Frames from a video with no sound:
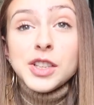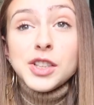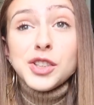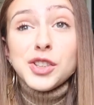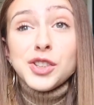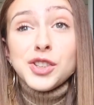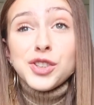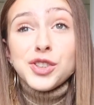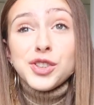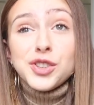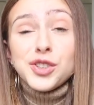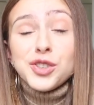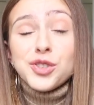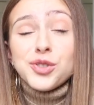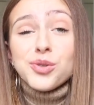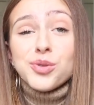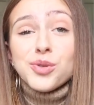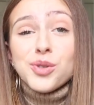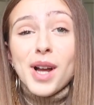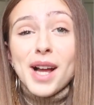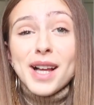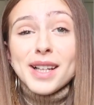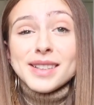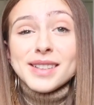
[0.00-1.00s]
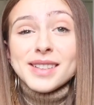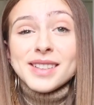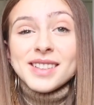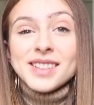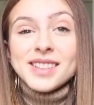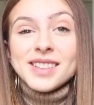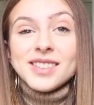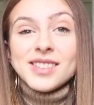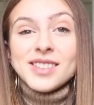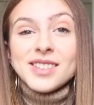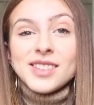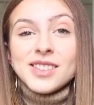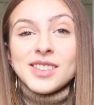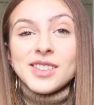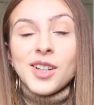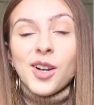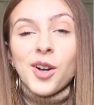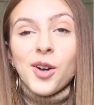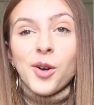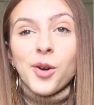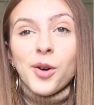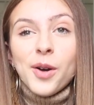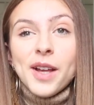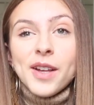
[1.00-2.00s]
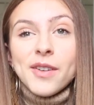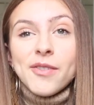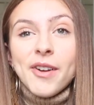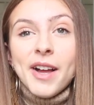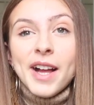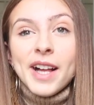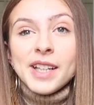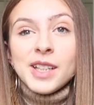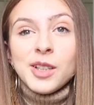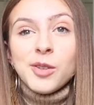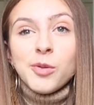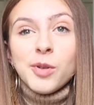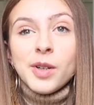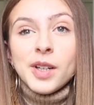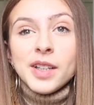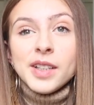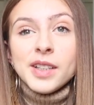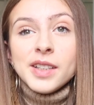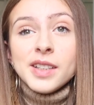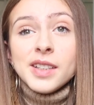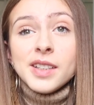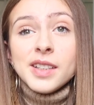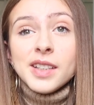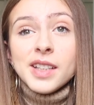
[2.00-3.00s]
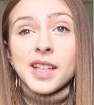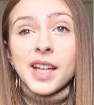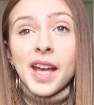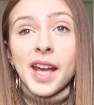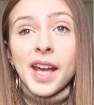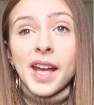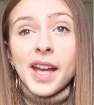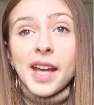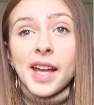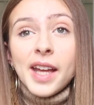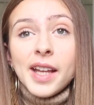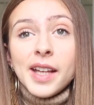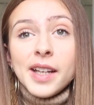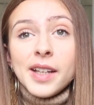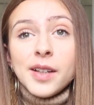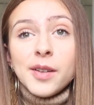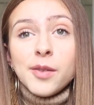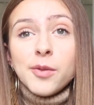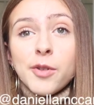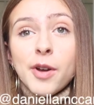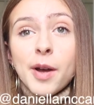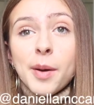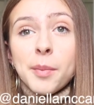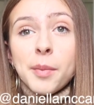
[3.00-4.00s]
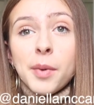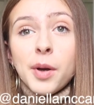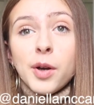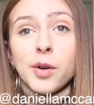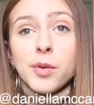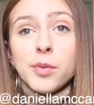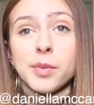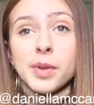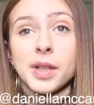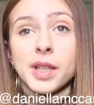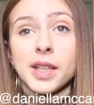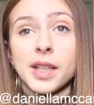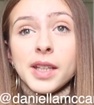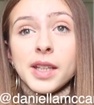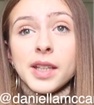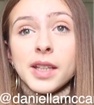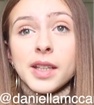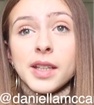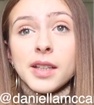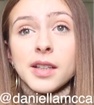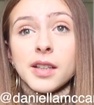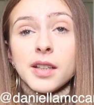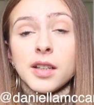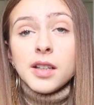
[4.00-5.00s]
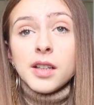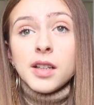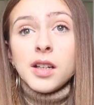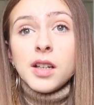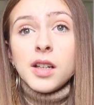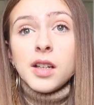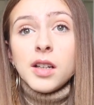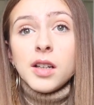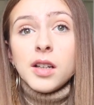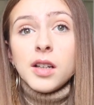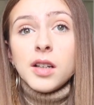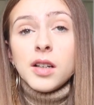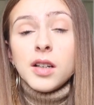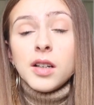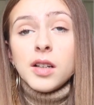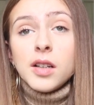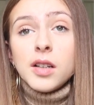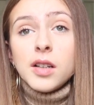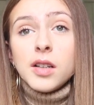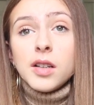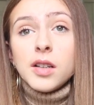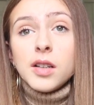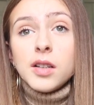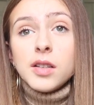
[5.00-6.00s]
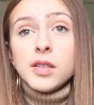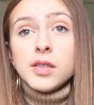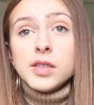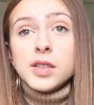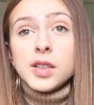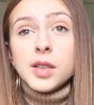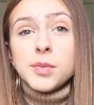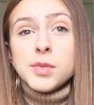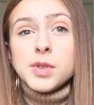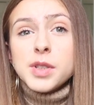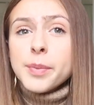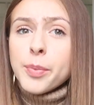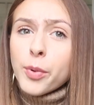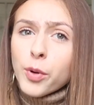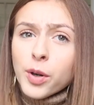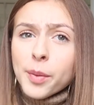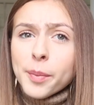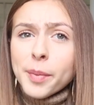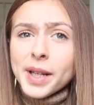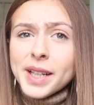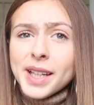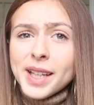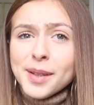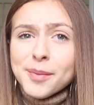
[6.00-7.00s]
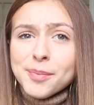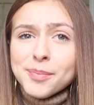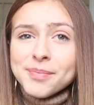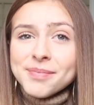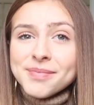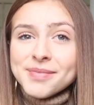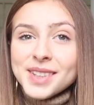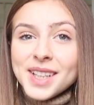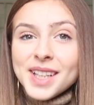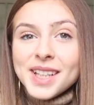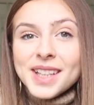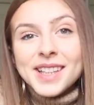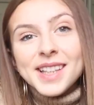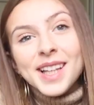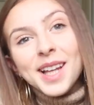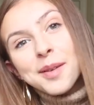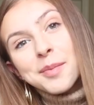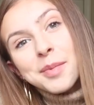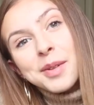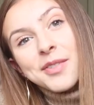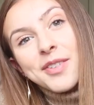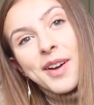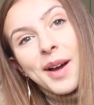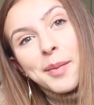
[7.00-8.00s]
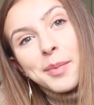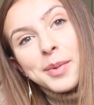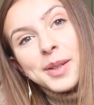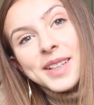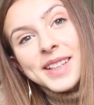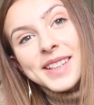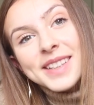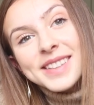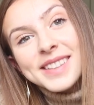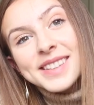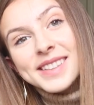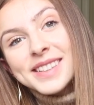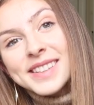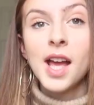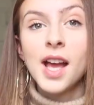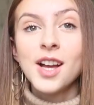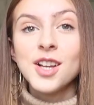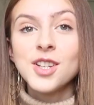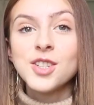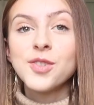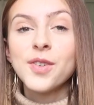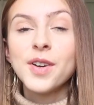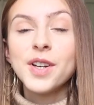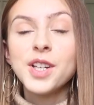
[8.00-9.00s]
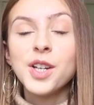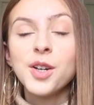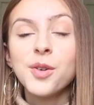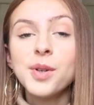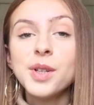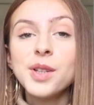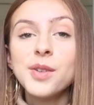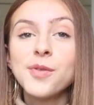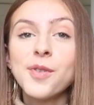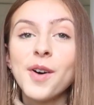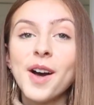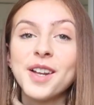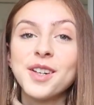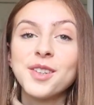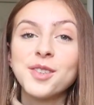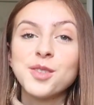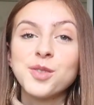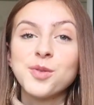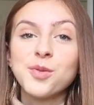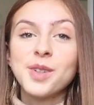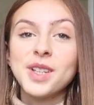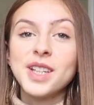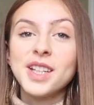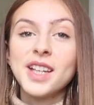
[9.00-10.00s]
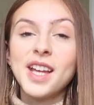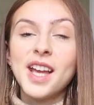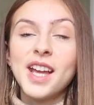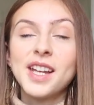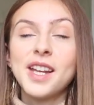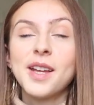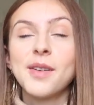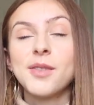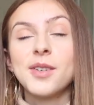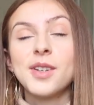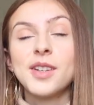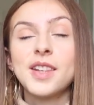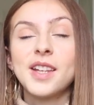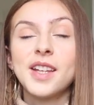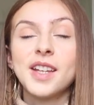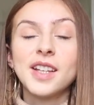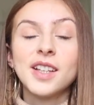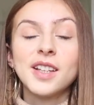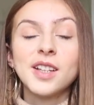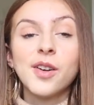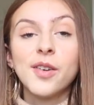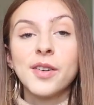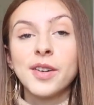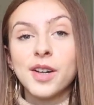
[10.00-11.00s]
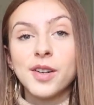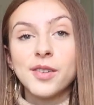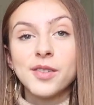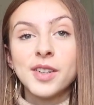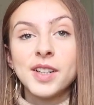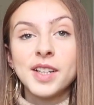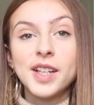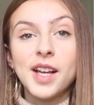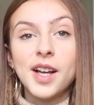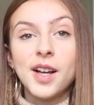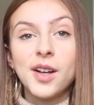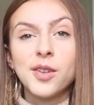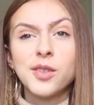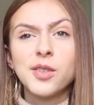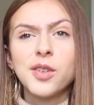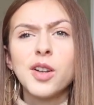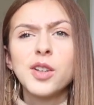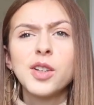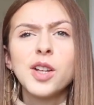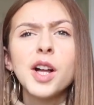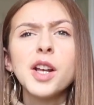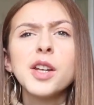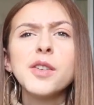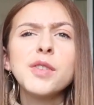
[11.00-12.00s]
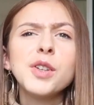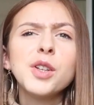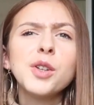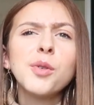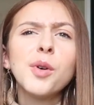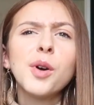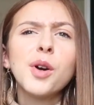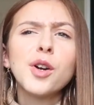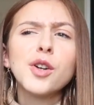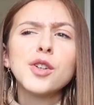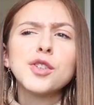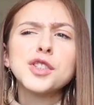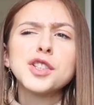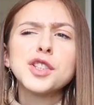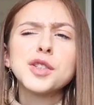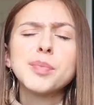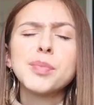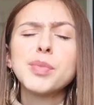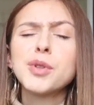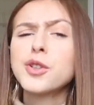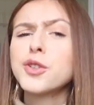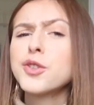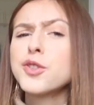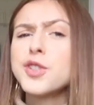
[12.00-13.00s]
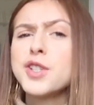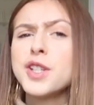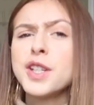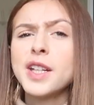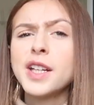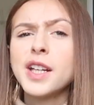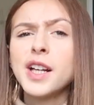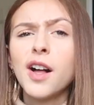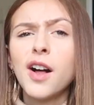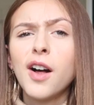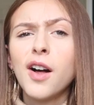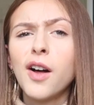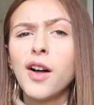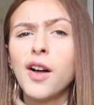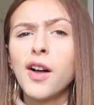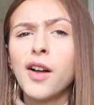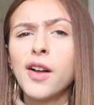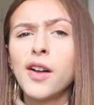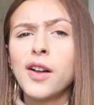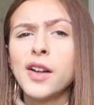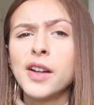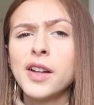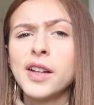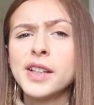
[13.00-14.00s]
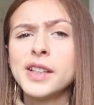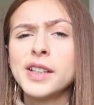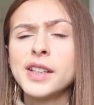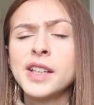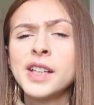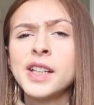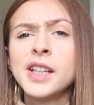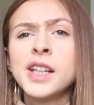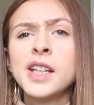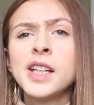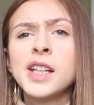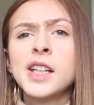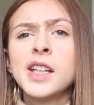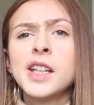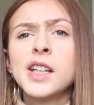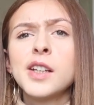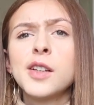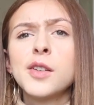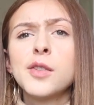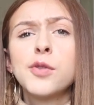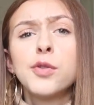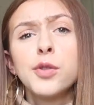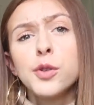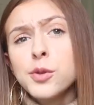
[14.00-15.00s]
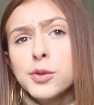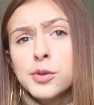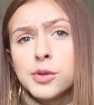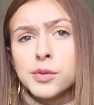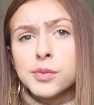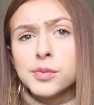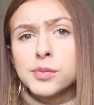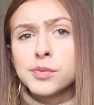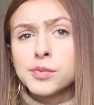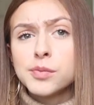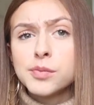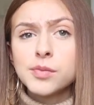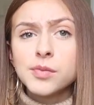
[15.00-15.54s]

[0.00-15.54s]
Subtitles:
stressed. So if anyone can Venmo me some support money, that'd be fabulous. So I know with finals week and everything going on right now, a lot of you are splurging on food,